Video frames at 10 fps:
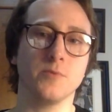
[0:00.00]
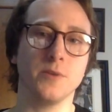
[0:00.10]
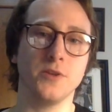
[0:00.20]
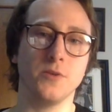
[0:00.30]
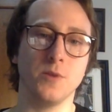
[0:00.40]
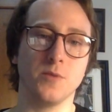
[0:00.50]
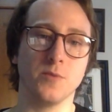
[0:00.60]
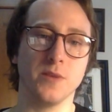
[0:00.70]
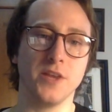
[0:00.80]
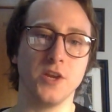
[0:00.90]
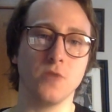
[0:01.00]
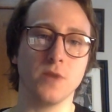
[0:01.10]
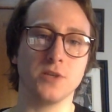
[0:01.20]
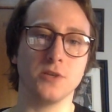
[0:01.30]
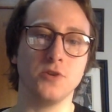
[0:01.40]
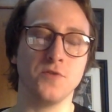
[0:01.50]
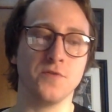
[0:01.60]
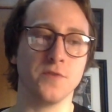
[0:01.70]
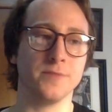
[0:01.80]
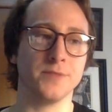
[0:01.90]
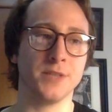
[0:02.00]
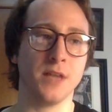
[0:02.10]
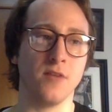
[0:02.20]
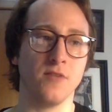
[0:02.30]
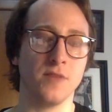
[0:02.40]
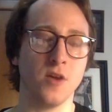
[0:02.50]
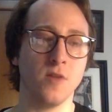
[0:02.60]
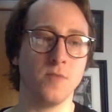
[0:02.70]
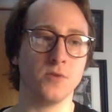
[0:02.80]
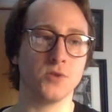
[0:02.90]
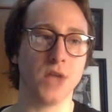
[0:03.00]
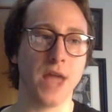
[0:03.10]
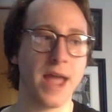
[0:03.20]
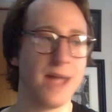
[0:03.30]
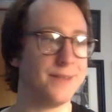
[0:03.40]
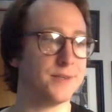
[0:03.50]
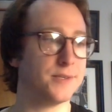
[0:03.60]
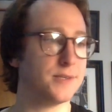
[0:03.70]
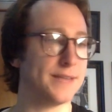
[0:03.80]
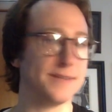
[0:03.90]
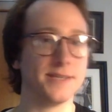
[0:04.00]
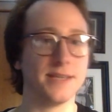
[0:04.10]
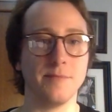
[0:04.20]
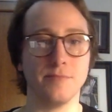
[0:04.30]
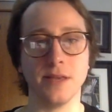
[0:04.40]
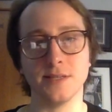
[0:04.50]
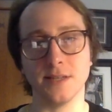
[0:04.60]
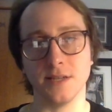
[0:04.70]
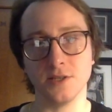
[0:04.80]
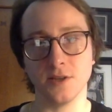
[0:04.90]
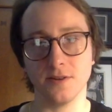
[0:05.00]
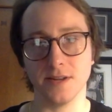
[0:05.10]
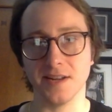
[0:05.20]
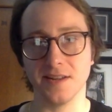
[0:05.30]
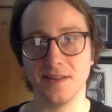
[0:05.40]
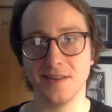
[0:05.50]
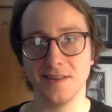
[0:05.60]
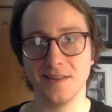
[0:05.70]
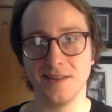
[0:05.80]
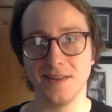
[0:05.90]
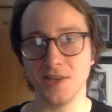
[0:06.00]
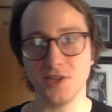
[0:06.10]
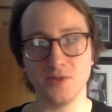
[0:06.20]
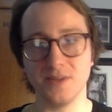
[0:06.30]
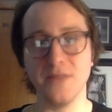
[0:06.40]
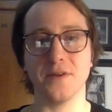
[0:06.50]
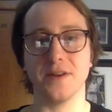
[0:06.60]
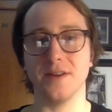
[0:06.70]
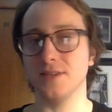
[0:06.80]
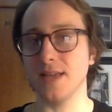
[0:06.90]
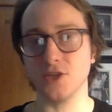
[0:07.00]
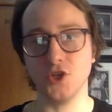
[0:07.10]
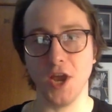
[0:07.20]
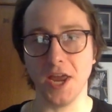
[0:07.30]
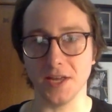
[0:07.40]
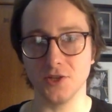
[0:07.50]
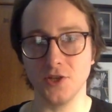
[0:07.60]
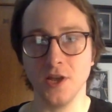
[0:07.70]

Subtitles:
it with really no resolution for himself. He almost ends at the same place that he started. He's no different. He's not changed.